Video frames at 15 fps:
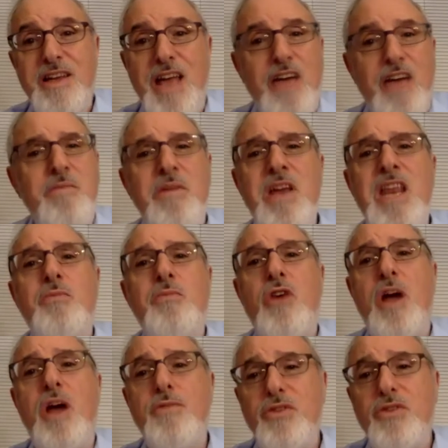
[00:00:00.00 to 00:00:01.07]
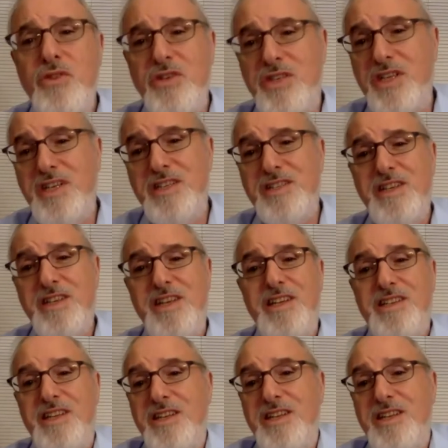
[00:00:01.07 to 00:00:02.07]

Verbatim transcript: have many more opportunities than